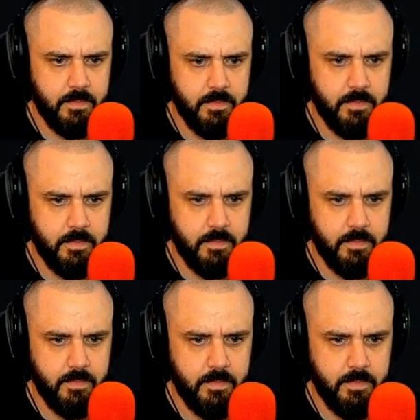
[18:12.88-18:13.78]
Level
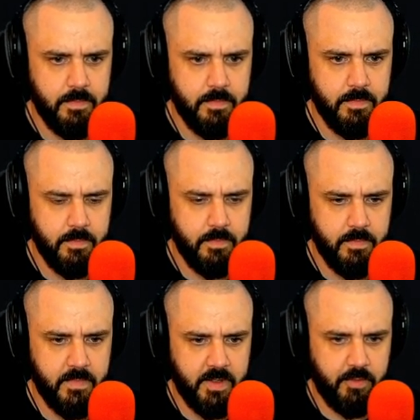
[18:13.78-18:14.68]
five.
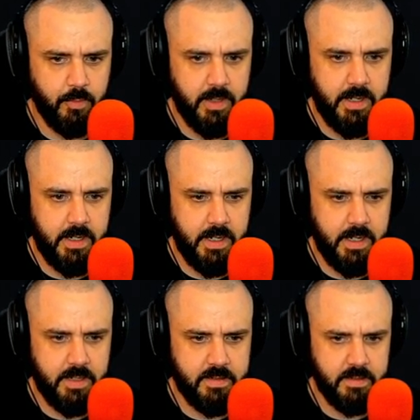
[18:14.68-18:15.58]
Oh Sweet.
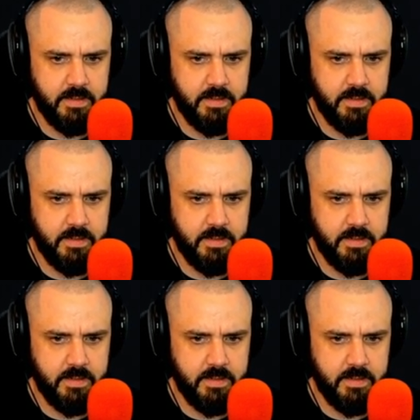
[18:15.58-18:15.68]
shit.